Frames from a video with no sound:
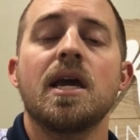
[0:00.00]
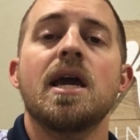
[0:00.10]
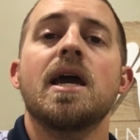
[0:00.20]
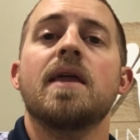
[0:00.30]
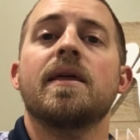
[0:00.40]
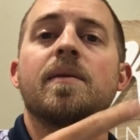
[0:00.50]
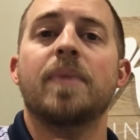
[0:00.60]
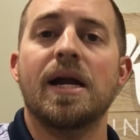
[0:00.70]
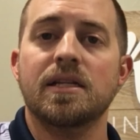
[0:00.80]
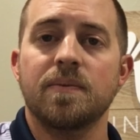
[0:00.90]
and then
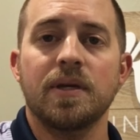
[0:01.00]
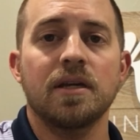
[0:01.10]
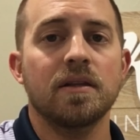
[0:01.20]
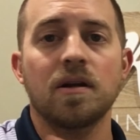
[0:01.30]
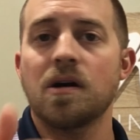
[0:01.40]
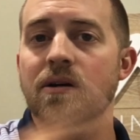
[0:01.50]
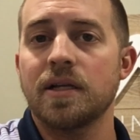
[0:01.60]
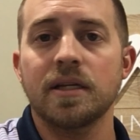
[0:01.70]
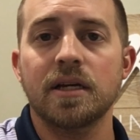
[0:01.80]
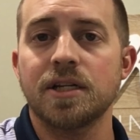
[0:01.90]
back to me, and then all around
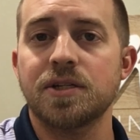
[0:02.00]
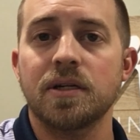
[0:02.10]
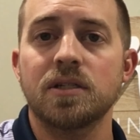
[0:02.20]
the country.